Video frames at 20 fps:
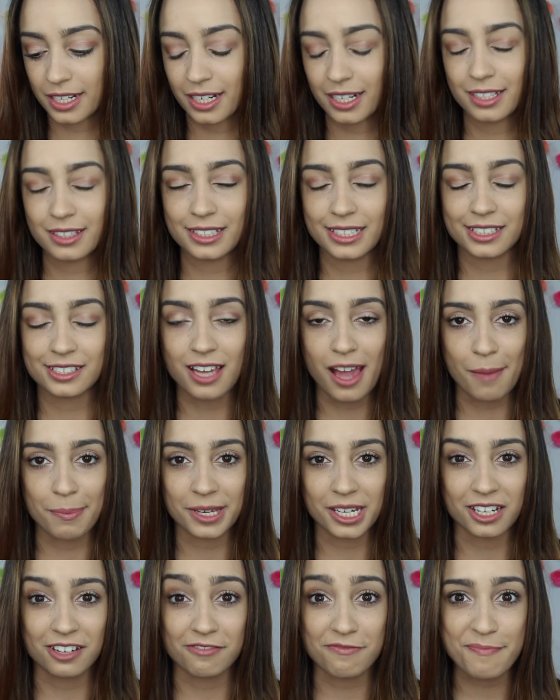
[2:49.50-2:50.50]
On the
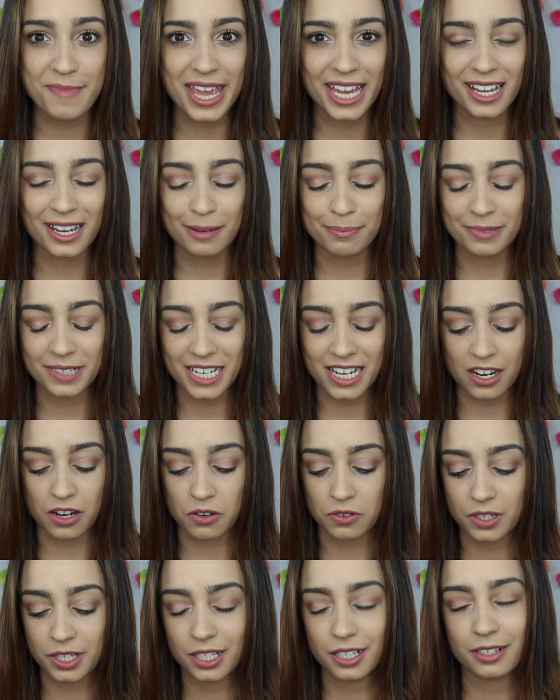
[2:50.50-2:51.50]
topic of makeup
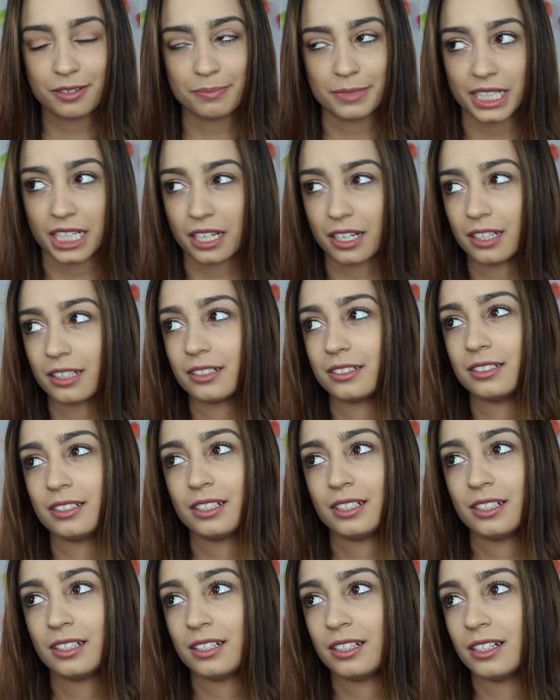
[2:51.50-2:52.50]
now, oh my God,
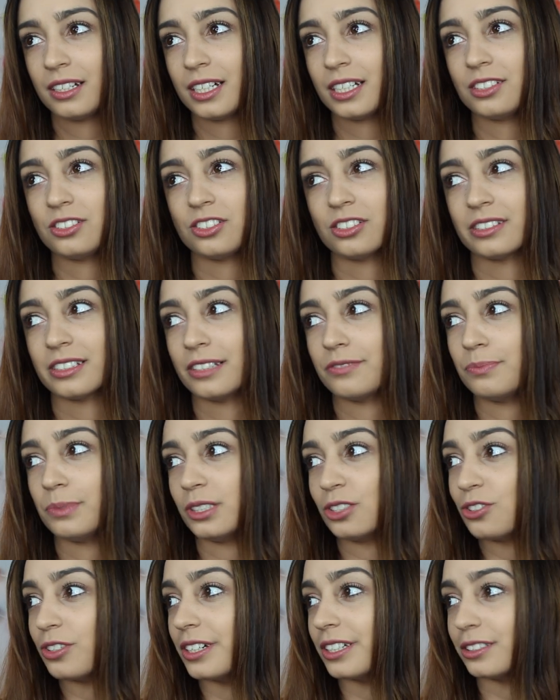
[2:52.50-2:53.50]
I just, I've
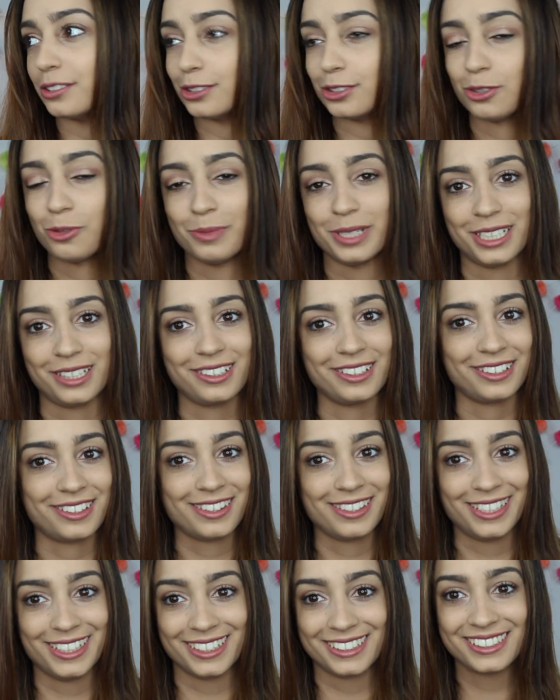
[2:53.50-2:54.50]
been trying so many good
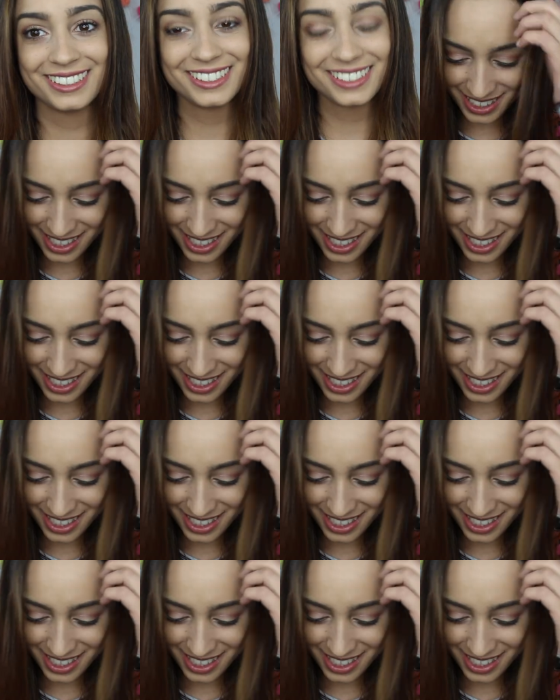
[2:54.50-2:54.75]
things.